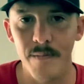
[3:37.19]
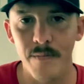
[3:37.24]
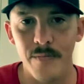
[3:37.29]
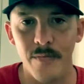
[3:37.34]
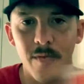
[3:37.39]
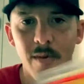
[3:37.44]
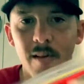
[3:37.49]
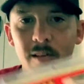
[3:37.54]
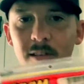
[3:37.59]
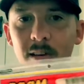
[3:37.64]

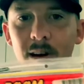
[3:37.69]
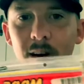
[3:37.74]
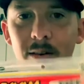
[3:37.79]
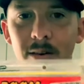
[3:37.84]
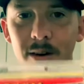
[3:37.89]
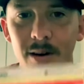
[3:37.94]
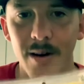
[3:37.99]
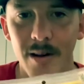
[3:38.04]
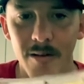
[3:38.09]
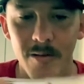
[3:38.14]
This
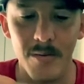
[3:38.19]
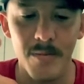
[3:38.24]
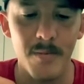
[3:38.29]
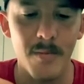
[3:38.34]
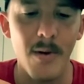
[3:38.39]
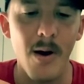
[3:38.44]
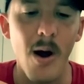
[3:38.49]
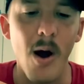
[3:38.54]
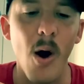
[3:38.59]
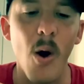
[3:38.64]
color is
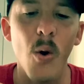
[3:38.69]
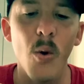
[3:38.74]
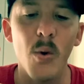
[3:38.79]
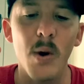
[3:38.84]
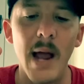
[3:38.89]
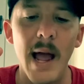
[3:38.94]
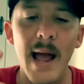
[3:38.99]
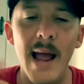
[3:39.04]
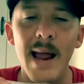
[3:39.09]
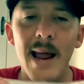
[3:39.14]

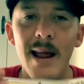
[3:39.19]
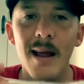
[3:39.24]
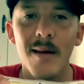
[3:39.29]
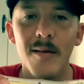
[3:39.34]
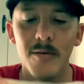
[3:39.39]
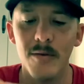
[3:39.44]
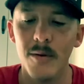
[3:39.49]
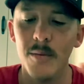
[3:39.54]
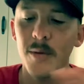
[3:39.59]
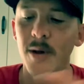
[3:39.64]
okay
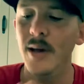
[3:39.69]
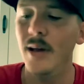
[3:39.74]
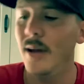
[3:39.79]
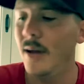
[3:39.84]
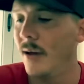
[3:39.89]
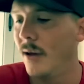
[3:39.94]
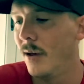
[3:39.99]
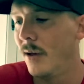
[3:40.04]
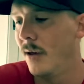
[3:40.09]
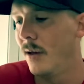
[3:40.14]
for me.
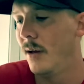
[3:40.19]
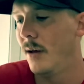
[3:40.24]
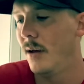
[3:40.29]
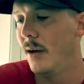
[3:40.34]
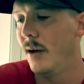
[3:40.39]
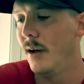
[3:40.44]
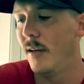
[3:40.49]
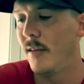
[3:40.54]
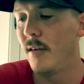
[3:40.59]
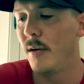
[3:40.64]

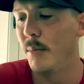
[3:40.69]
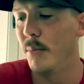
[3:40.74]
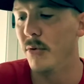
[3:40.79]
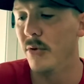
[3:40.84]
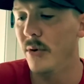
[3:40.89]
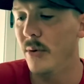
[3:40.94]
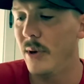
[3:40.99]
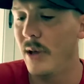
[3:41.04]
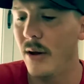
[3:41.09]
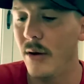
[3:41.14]
It's a
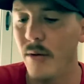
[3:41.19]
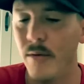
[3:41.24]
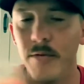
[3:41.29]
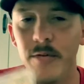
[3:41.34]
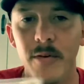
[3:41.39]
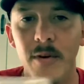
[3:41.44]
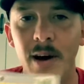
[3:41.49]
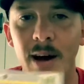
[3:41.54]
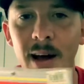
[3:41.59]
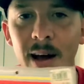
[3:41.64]
bluegill
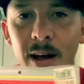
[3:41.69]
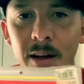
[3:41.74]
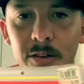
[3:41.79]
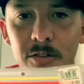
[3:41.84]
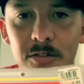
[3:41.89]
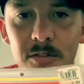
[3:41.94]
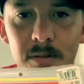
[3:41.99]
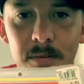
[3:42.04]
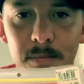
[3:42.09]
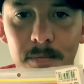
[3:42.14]

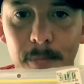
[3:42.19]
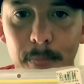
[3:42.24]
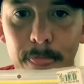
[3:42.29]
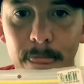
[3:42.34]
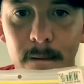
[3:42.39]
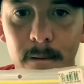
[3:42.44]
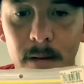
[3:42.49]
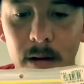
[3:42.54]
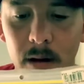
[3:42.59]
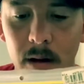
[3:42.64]
flash.
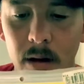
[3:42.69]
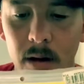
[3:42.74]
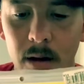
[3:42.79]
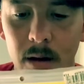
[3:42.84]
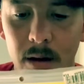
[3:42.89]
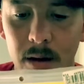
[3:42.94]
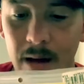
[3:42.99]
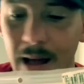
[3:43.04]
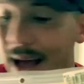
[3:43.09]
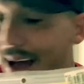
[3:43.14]

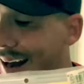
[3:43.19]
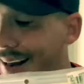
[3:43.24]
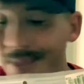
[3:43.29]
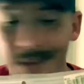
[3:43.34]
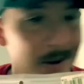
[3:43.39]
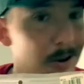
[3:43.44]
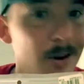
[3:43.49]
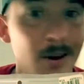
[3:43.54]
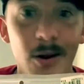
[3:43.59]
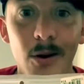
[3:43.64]
Out of the
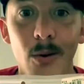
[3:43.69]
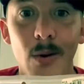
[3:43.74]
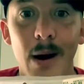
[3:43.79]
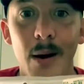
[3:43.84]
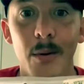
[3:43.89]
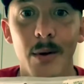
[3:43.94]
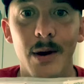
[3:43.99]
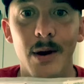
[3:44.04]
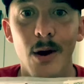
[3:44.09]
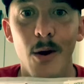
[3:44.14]
two, I
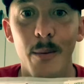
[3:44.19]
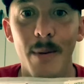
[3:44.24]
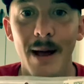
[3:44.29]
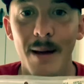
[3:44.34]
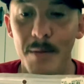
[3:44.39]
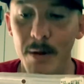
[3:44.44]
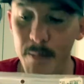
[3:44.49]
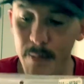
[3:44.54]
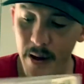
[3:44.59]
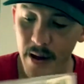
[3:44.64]
would go
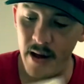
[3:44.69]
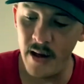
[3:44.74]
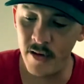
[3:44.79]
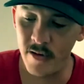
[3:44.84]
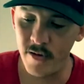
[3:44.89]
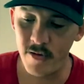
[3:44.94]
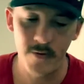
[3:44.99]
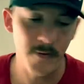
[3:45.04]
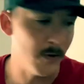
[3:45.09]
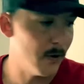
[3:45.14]
baby bass
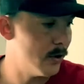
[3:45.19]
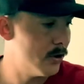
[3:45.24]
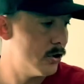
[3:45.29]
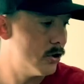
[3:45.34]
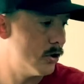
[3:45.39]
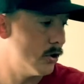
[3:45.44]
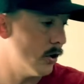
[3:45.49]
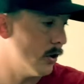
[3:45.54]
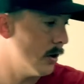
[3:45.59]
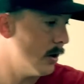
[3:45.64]
for
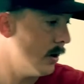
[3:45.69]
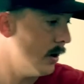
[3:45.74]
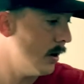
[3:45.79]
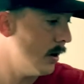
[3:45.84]
sure.